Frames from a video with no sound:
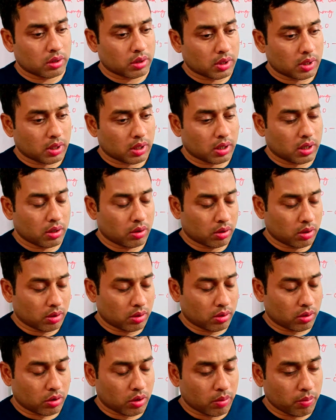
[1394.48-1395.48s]
the
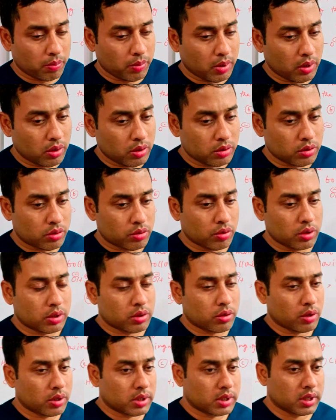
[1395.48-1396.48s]
compounds
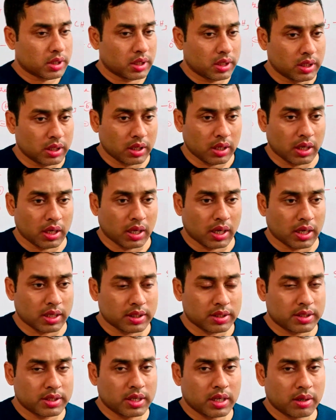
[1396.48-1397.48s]
which containing
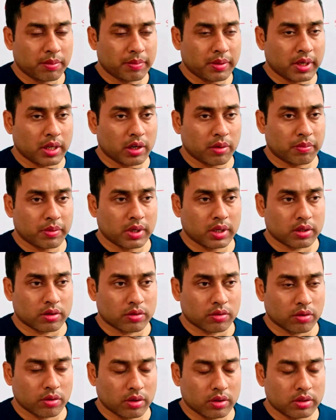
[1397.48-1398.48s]
unshared pair of
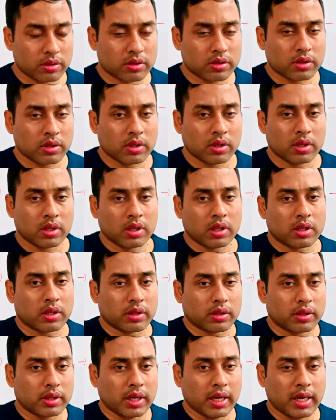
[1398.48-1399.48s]
electrons,
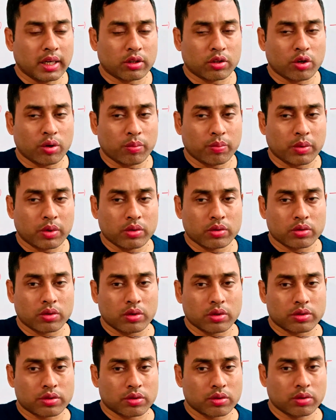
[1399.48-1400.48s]
that compounds
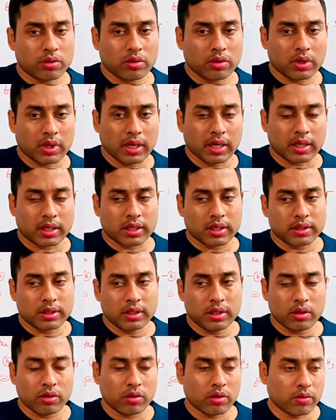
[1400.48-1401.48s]
also act as
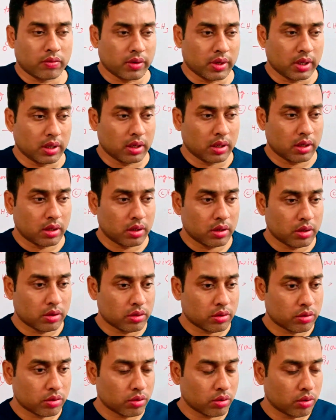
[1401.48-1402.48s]
a nucleophile.
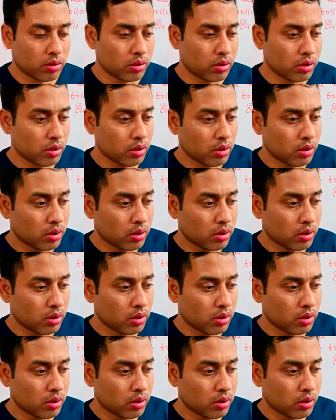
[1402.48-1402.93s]
So